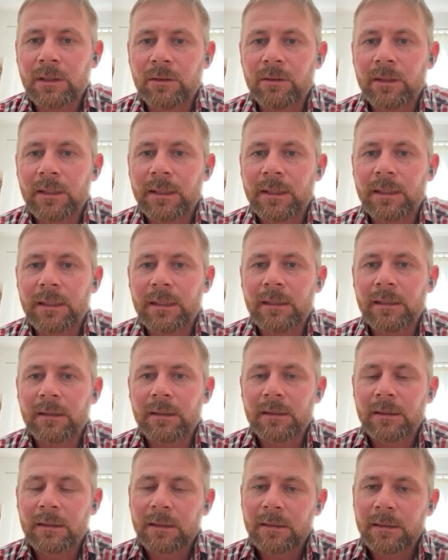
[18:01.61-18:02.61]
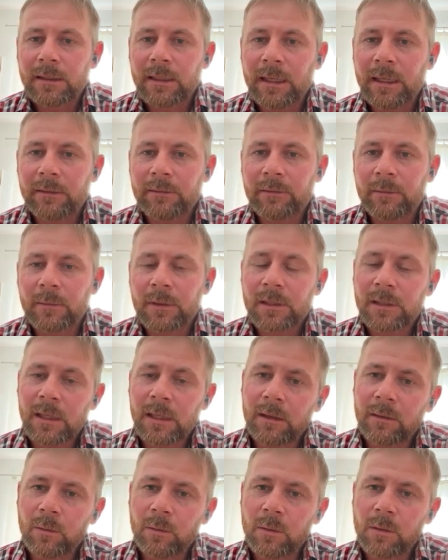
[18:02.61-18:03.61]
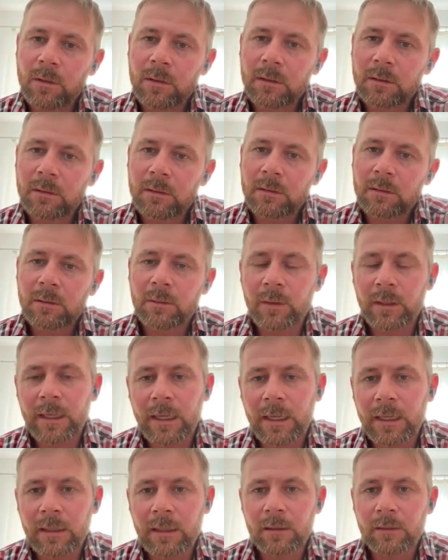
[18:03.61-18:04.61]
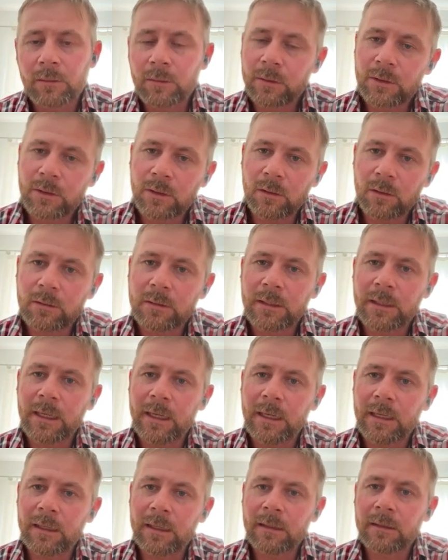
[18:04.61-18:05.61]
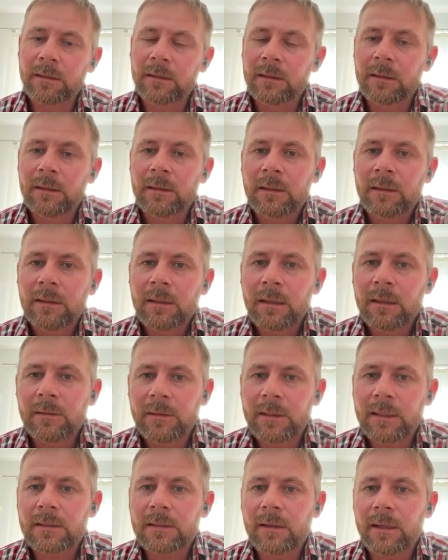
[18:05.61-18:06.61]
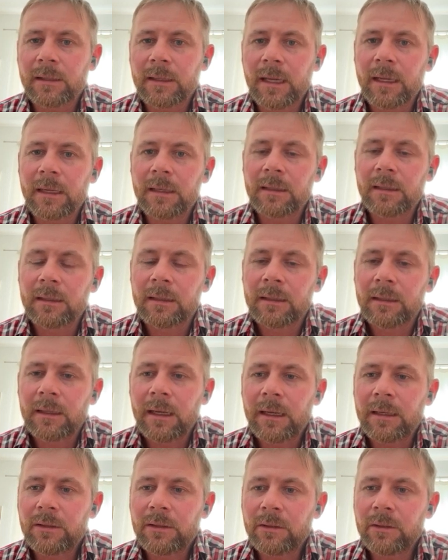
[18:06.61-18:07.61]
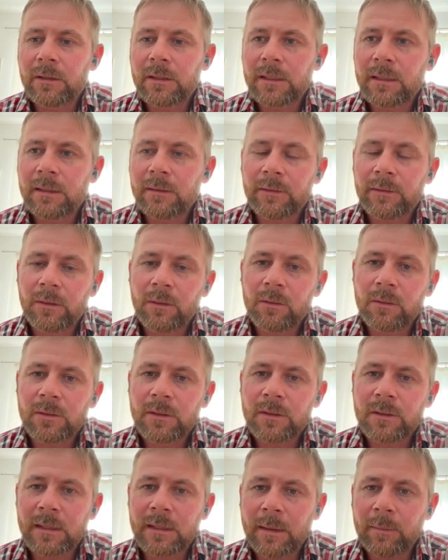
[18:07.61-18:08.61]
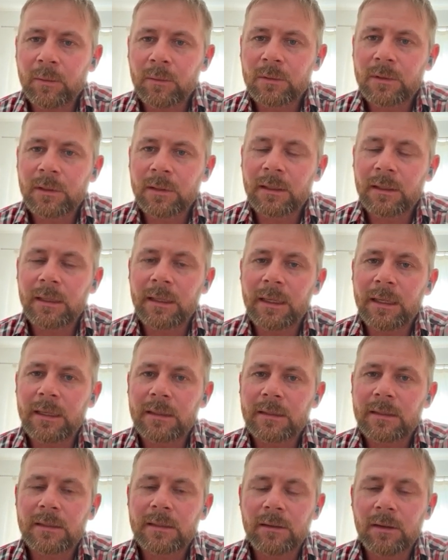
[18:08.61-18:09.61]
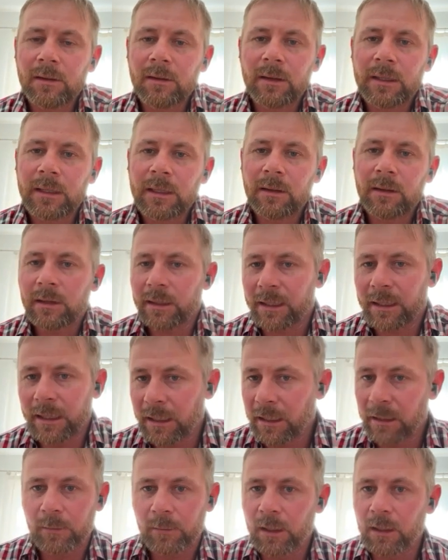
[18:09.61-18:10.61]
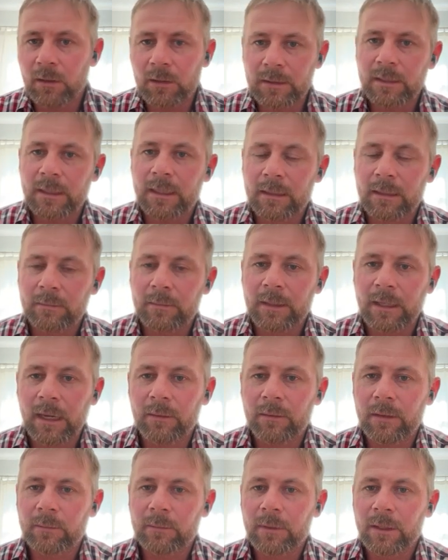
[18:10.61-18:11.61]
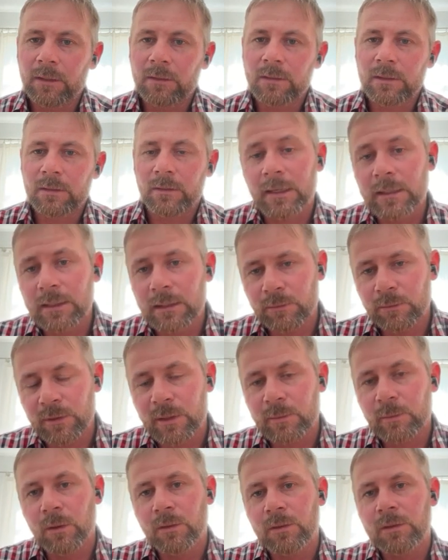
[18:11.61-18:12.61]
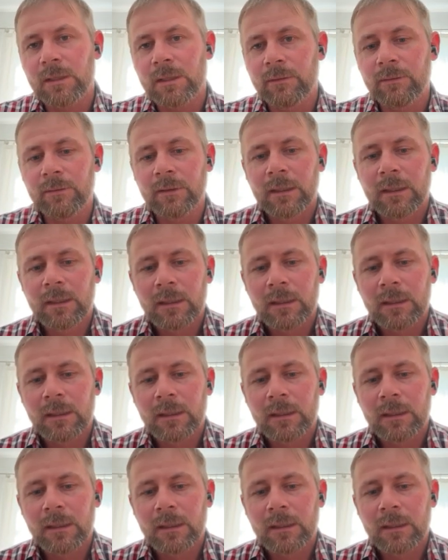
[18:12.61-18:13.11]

you need to get from a slow walk to a canter or a jog to canter and things like that. And usually if the horse is supple to the legs, it's not like you've got to kick them a lot to get them going, because they're actually responsive.